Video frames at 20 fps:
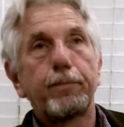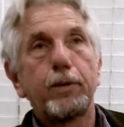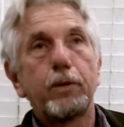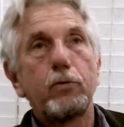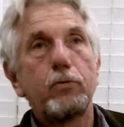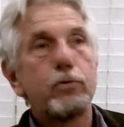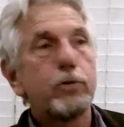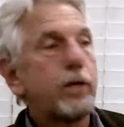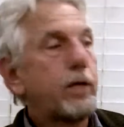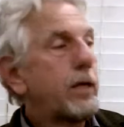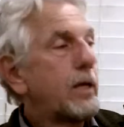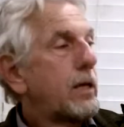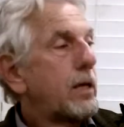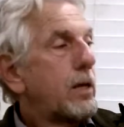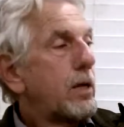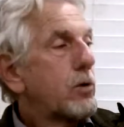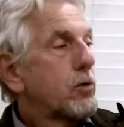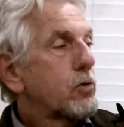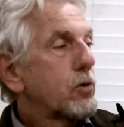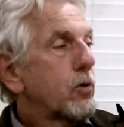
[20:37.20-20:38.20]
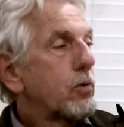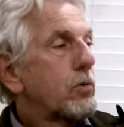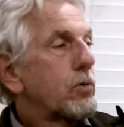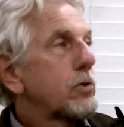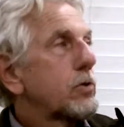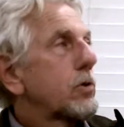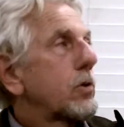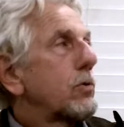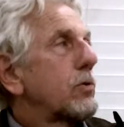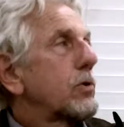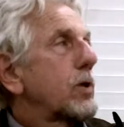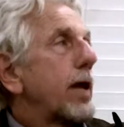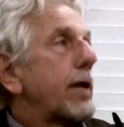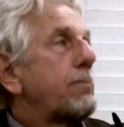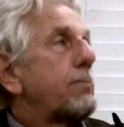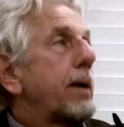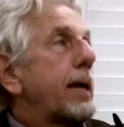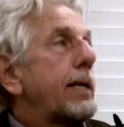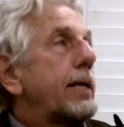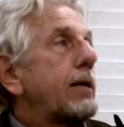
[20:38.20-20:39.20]
You see, so so
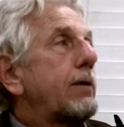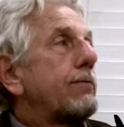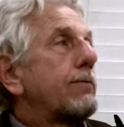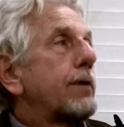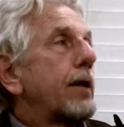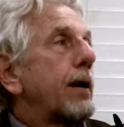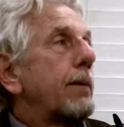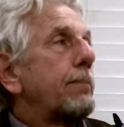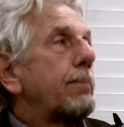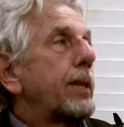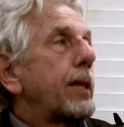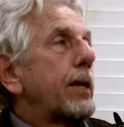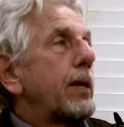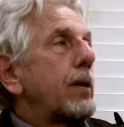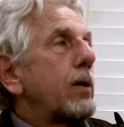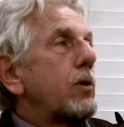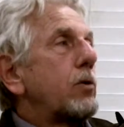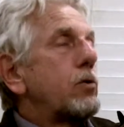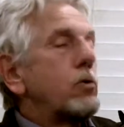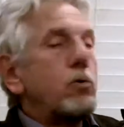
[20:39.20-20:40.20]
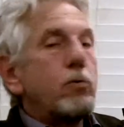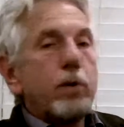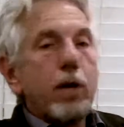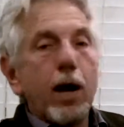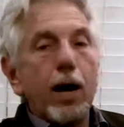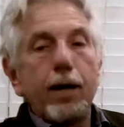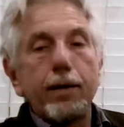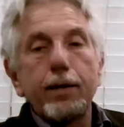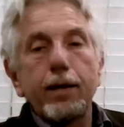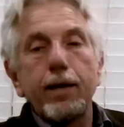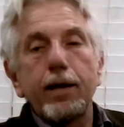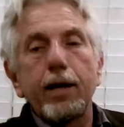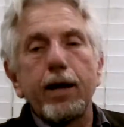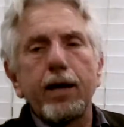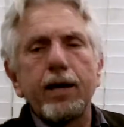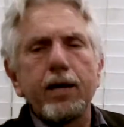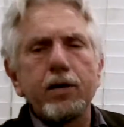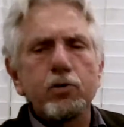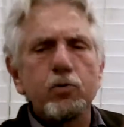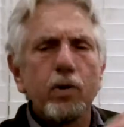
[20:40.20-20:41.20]
and many of them do not. Like
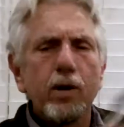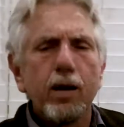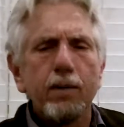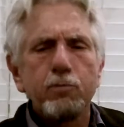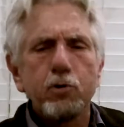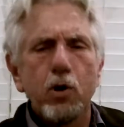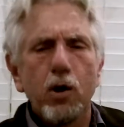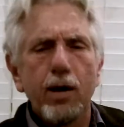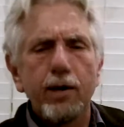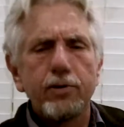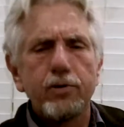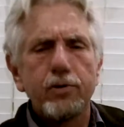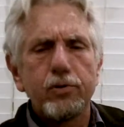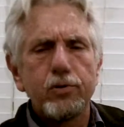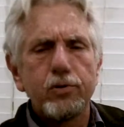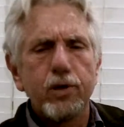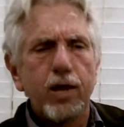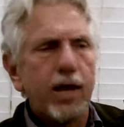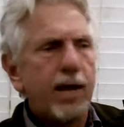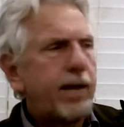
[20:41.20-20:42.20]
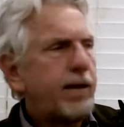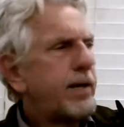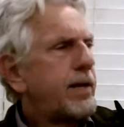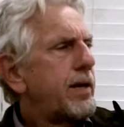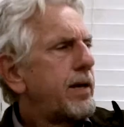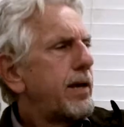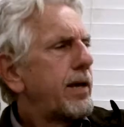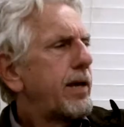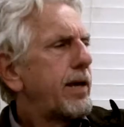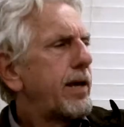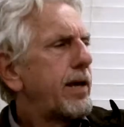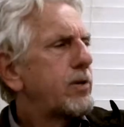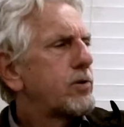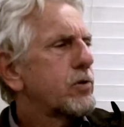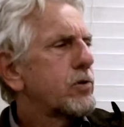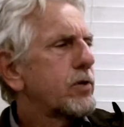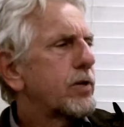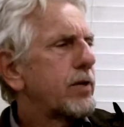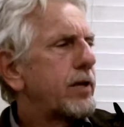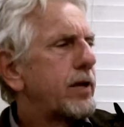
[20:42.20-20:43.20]
I guess what I'm trying to say,
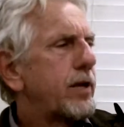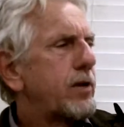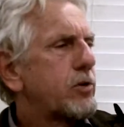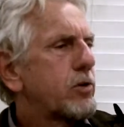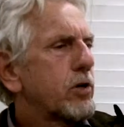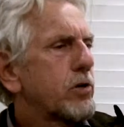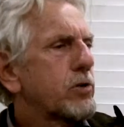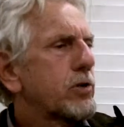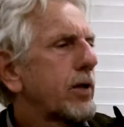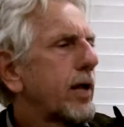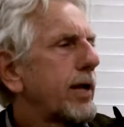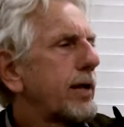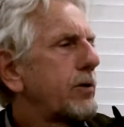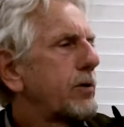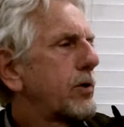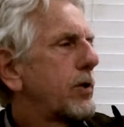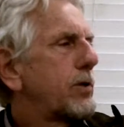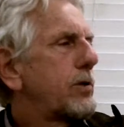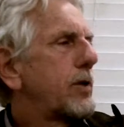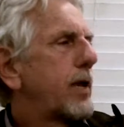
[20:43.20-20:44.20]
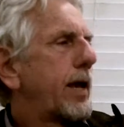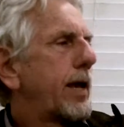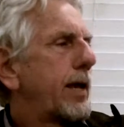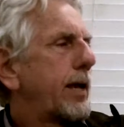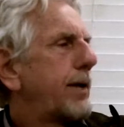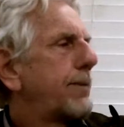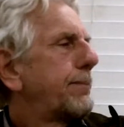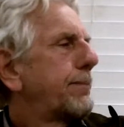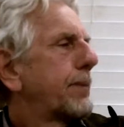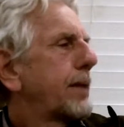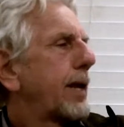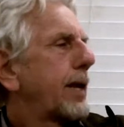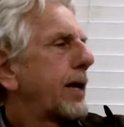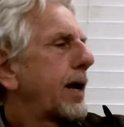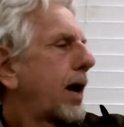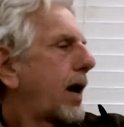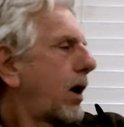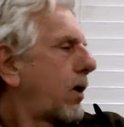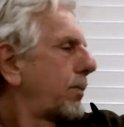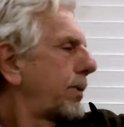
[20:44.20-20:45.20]
it's it's just like today. Like
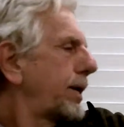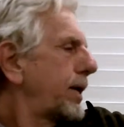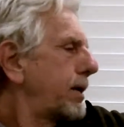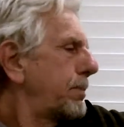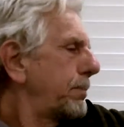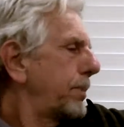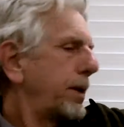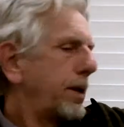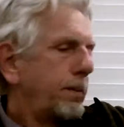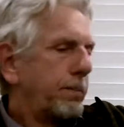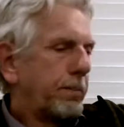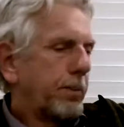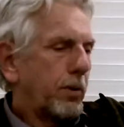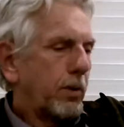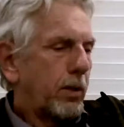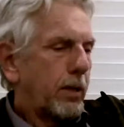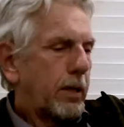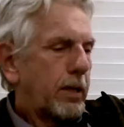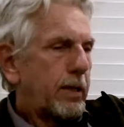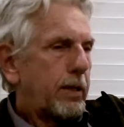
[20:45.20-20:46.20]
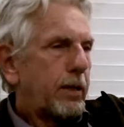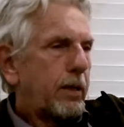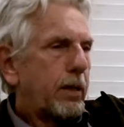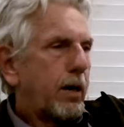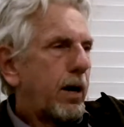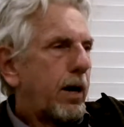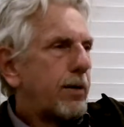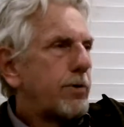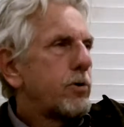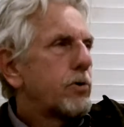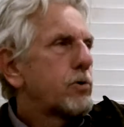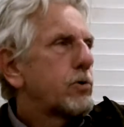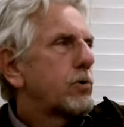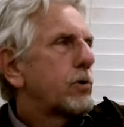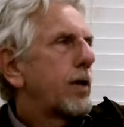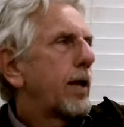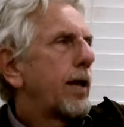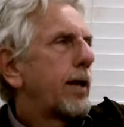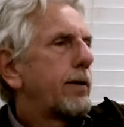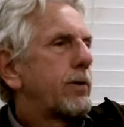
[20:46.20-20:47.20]
how many people
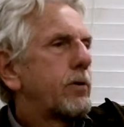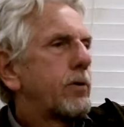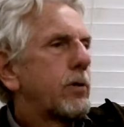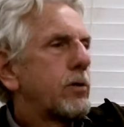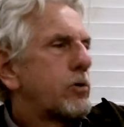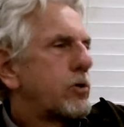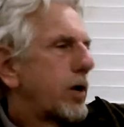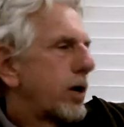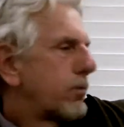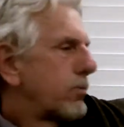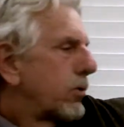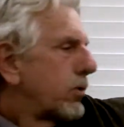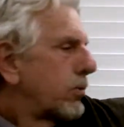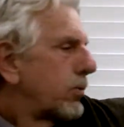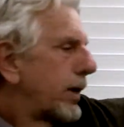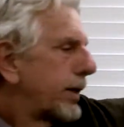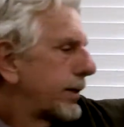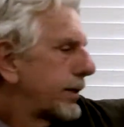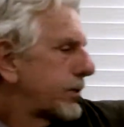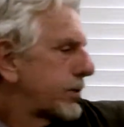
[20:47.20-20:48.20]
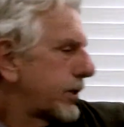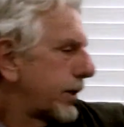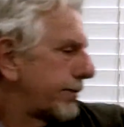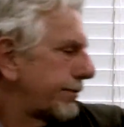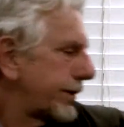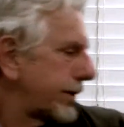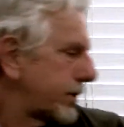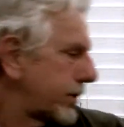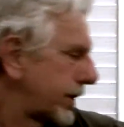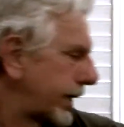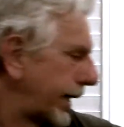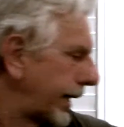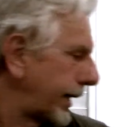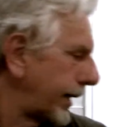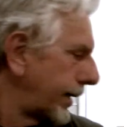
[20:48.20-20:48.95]
understand general relativity?